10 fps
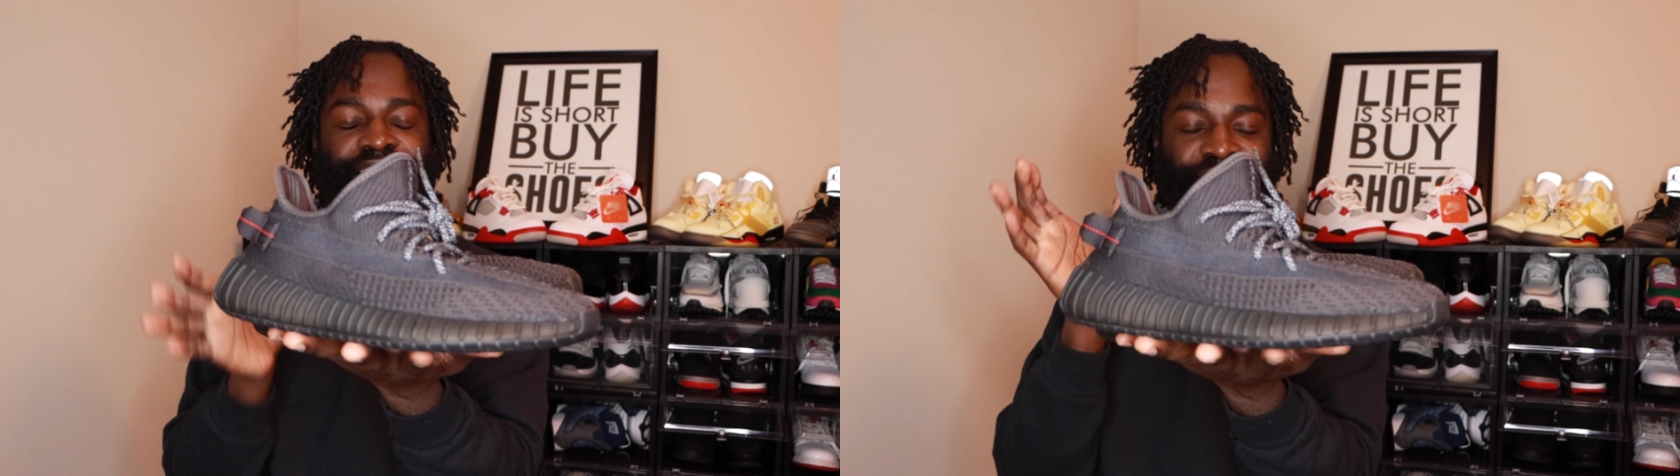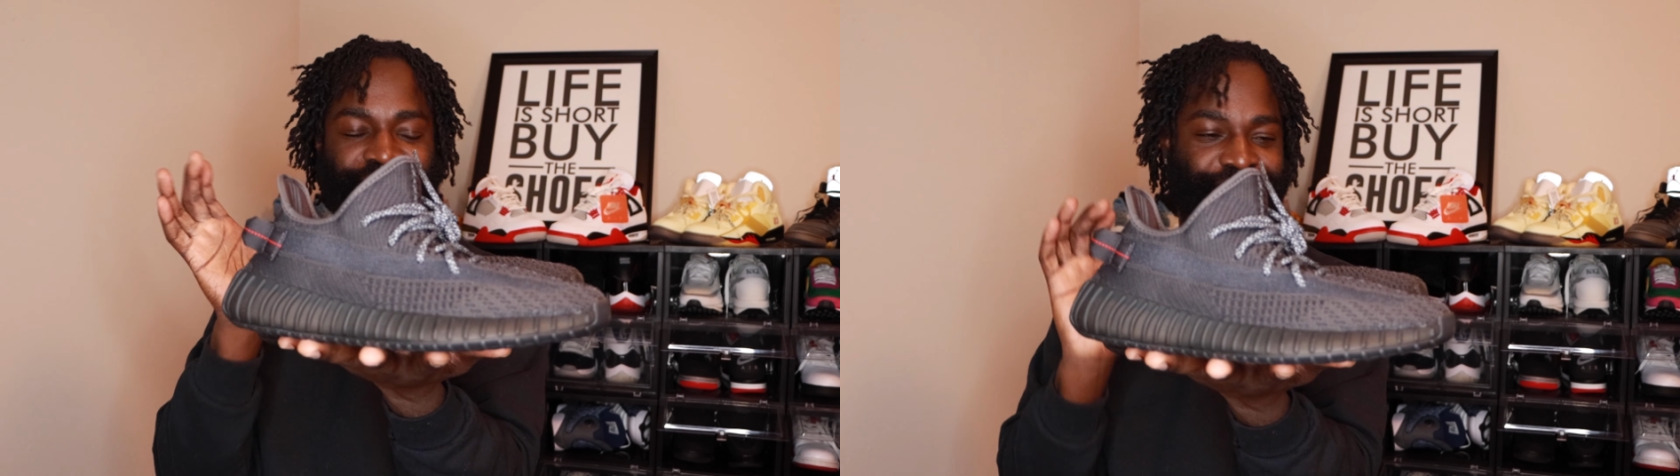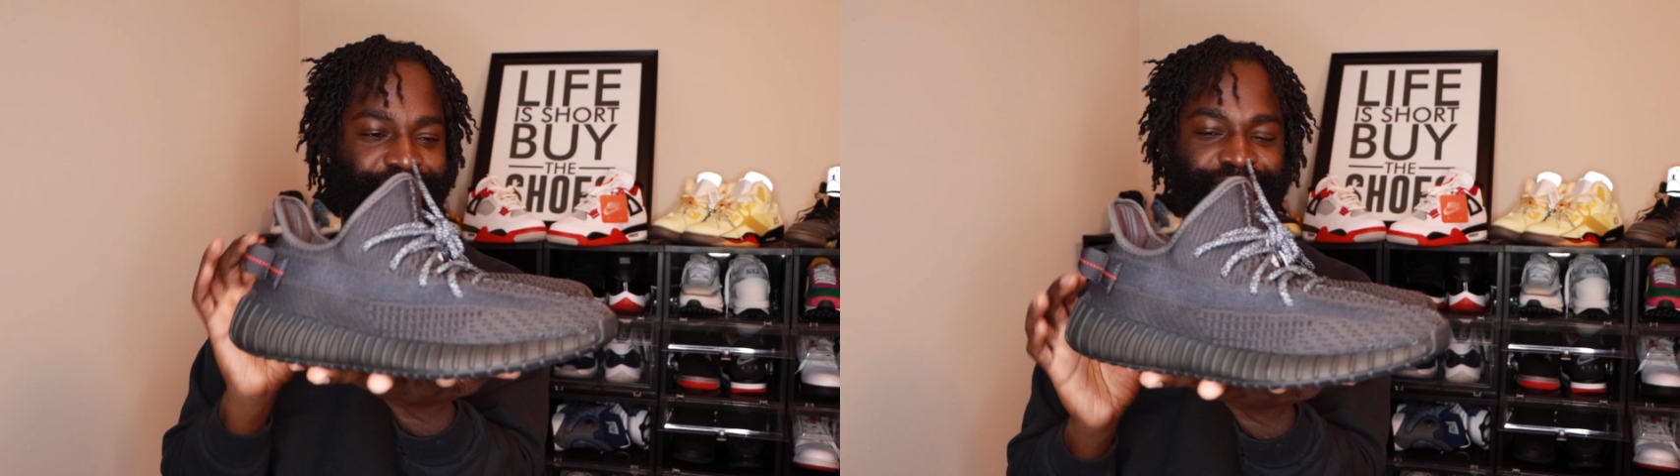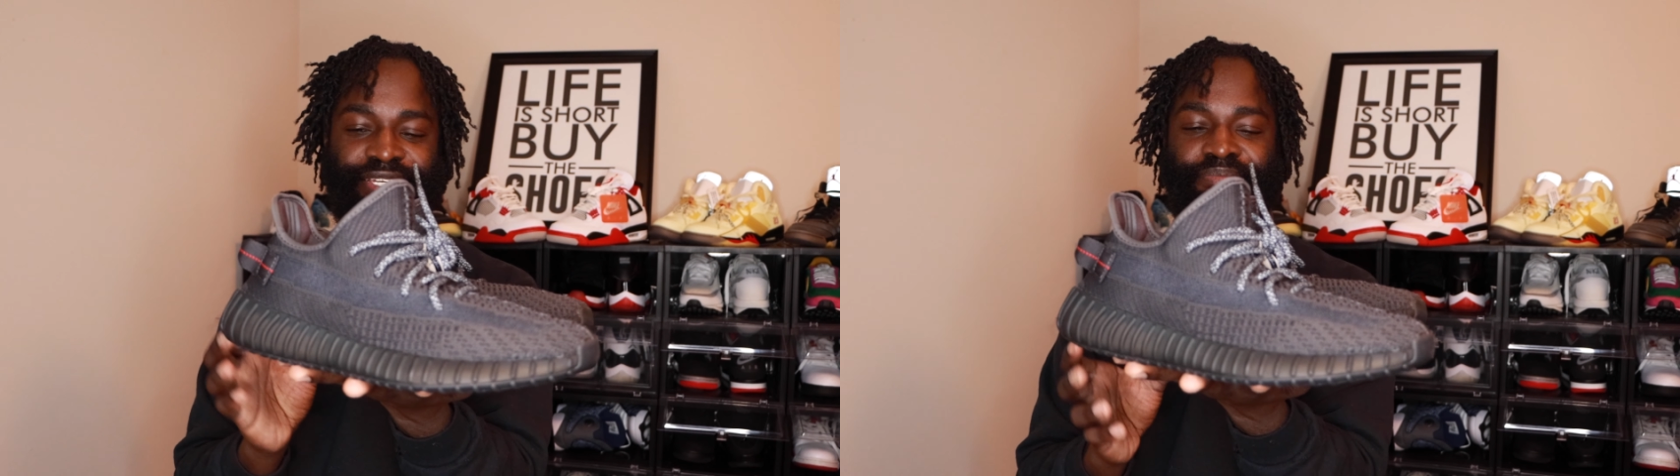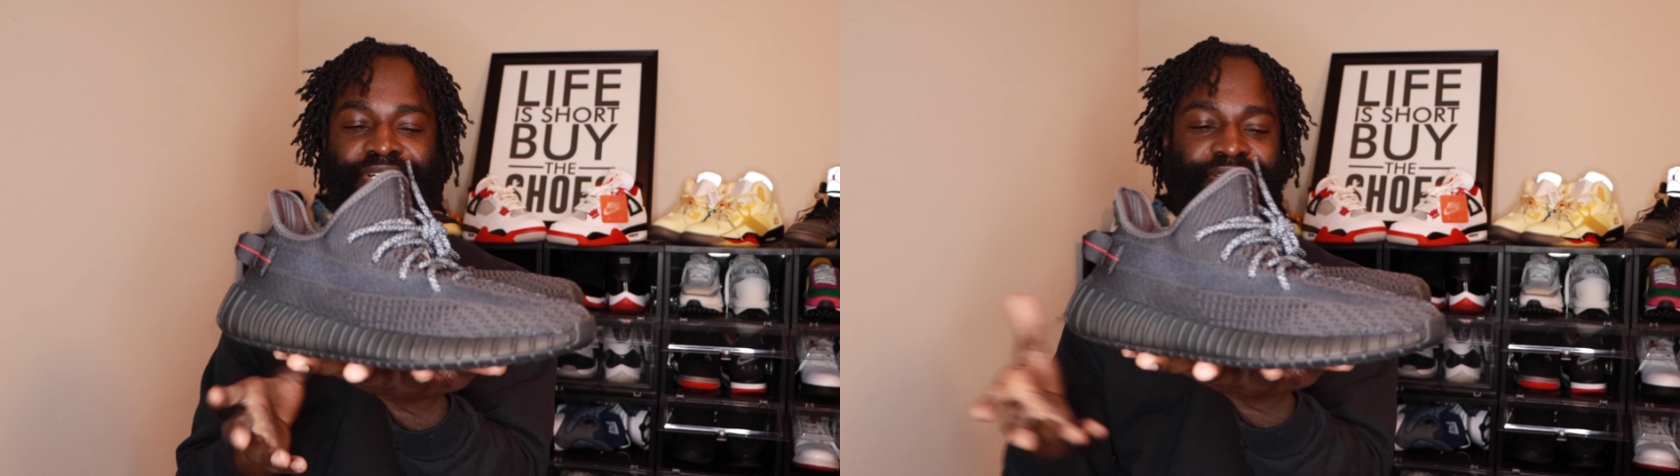that's when I hit on
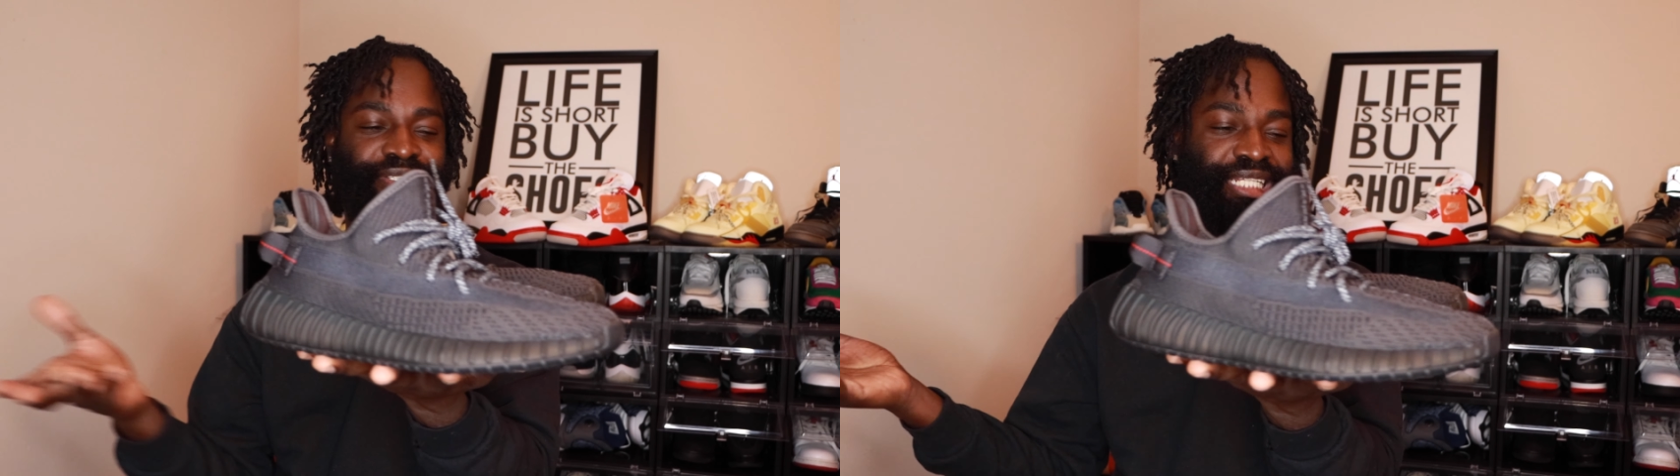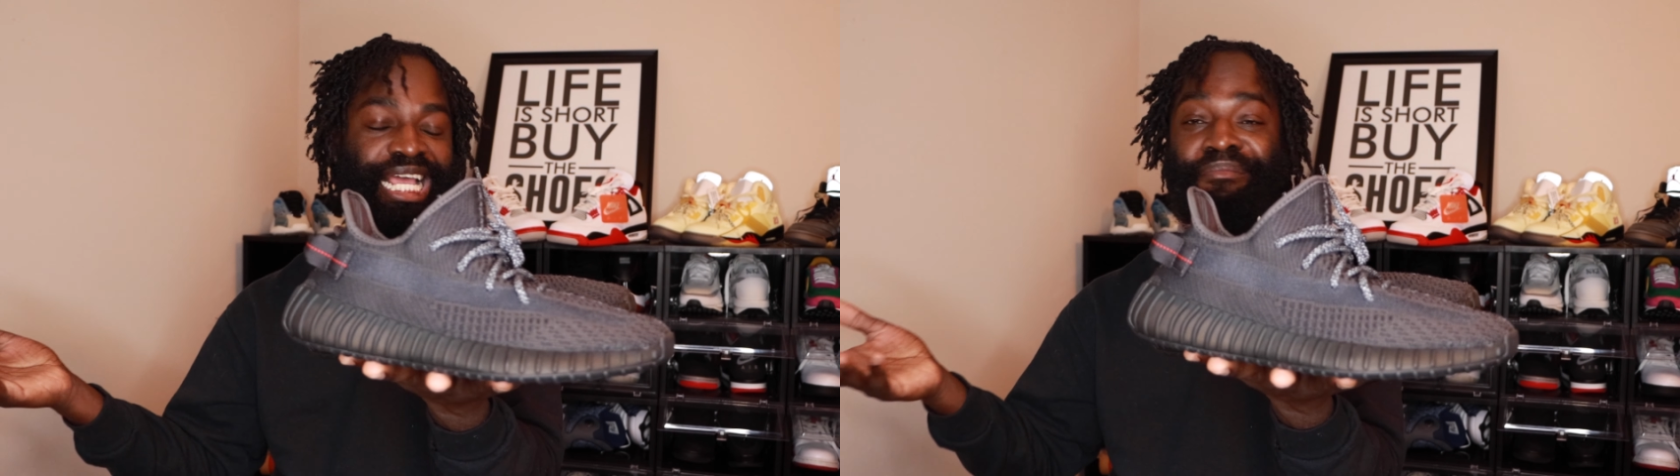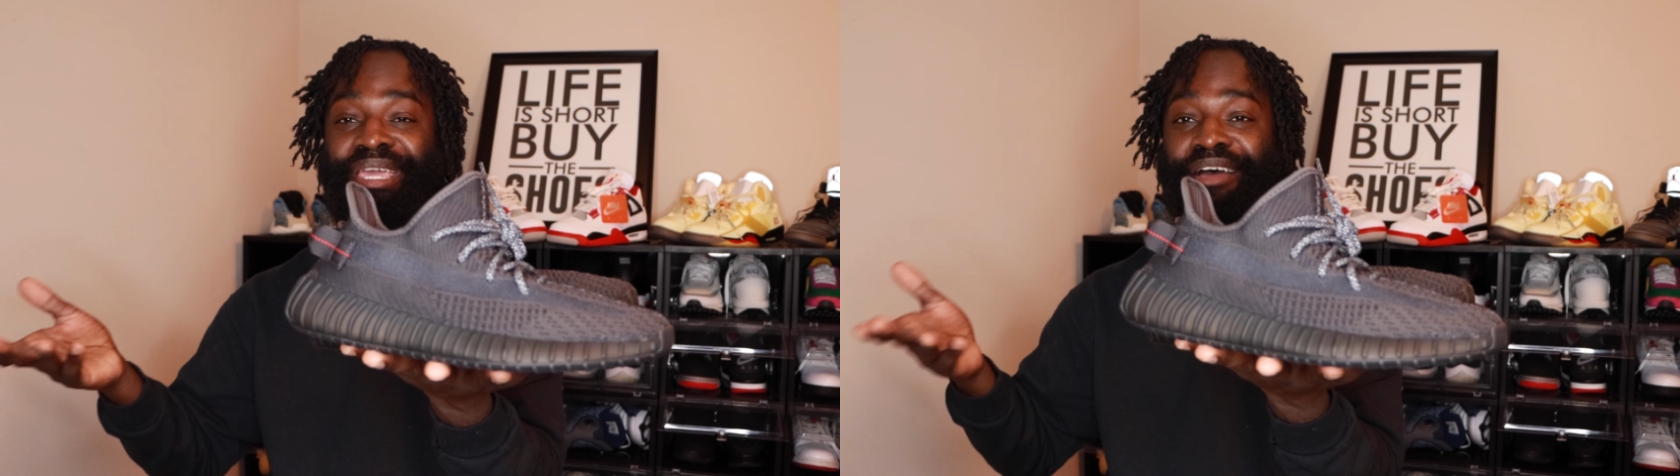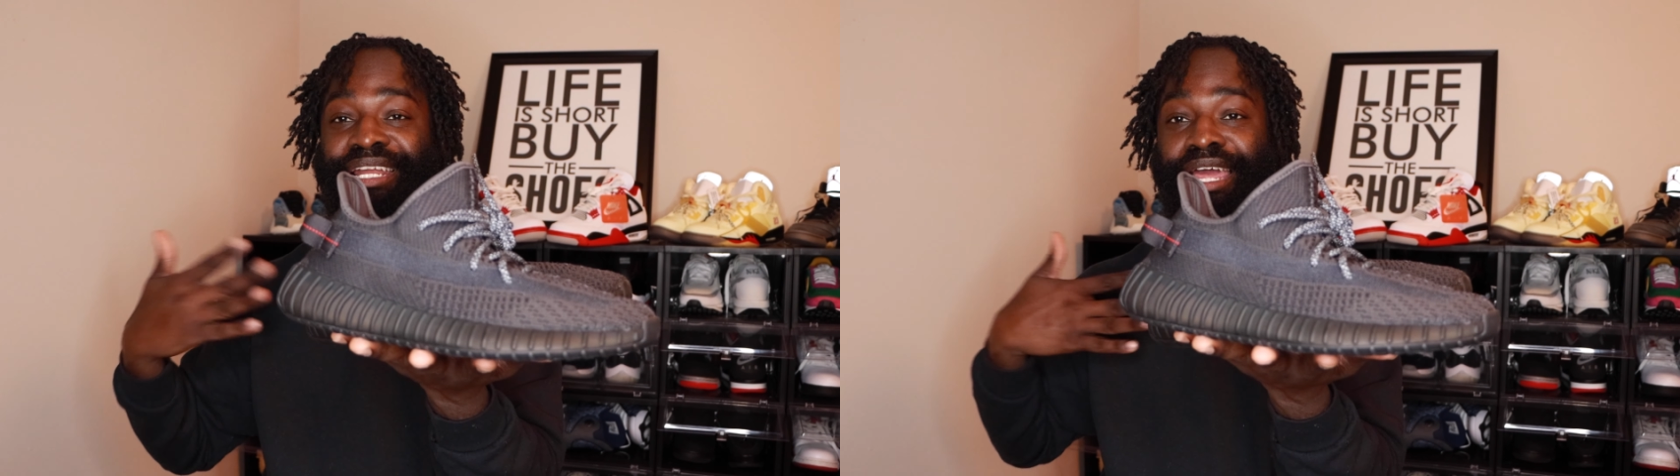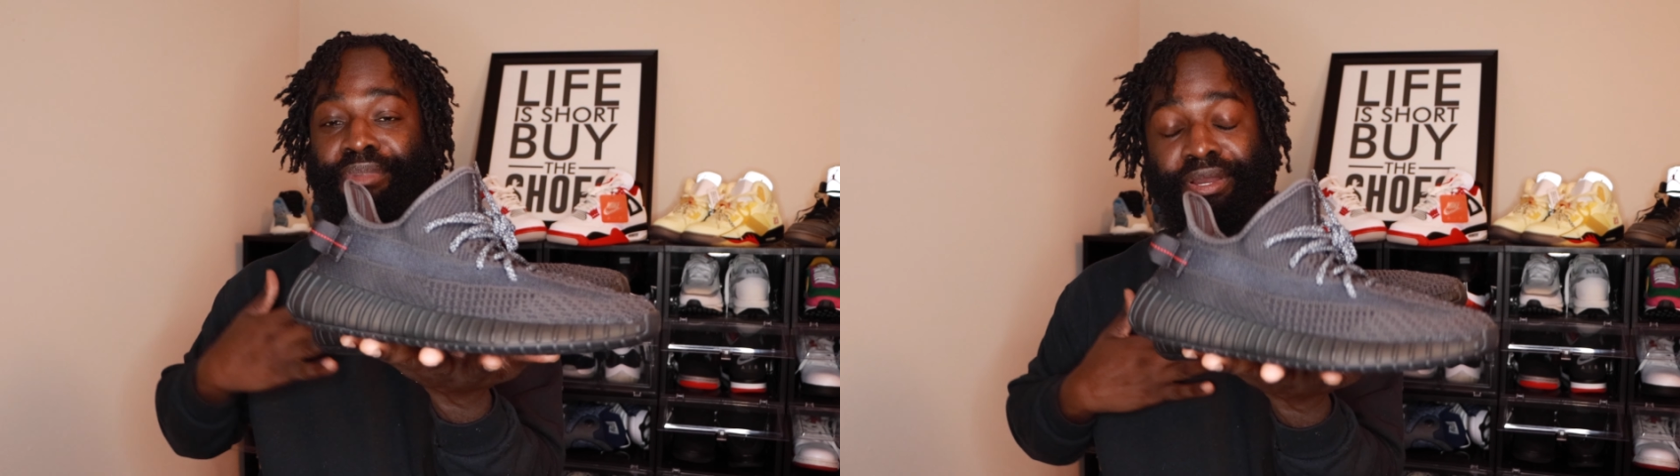these, but I mean, I
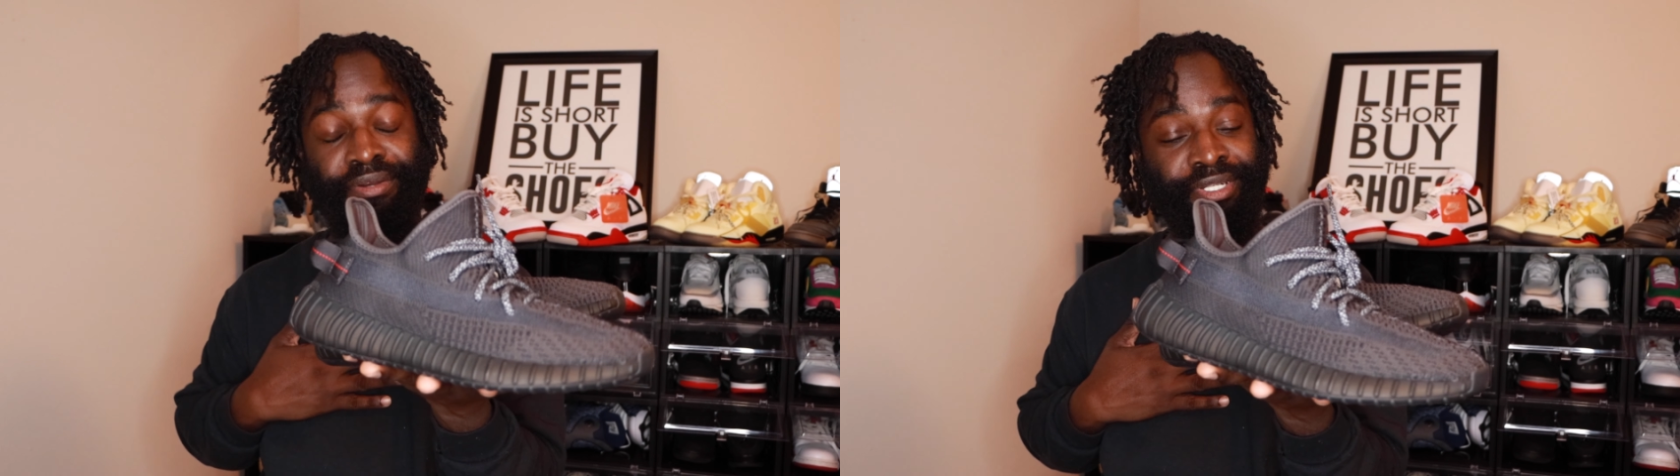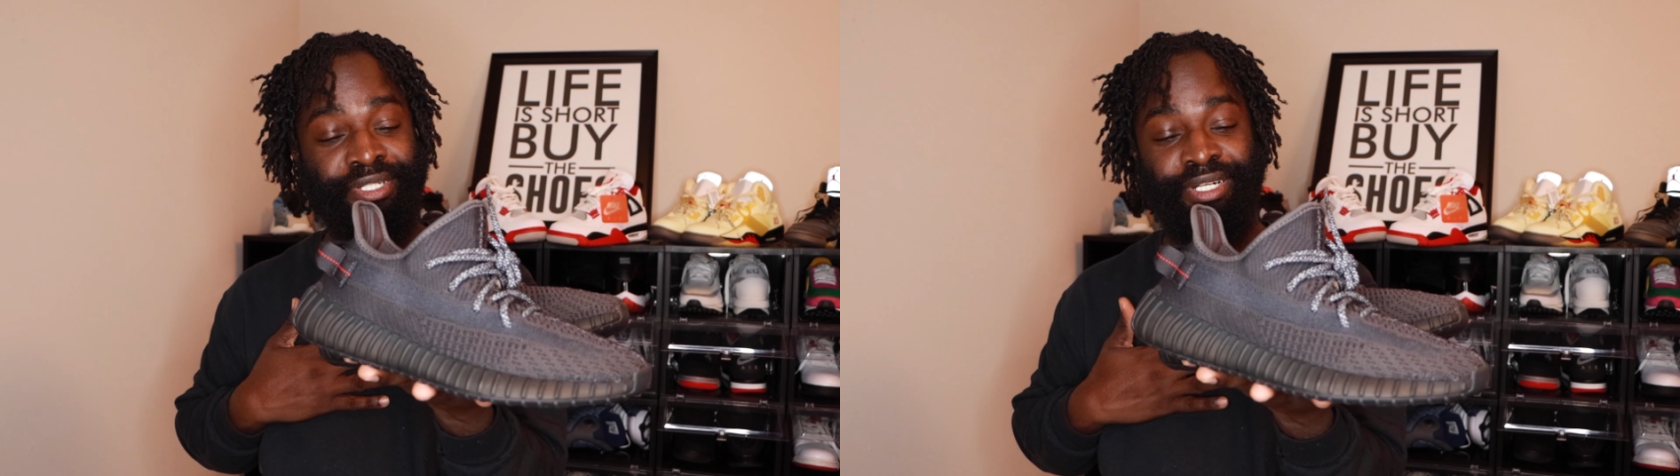was like, bro,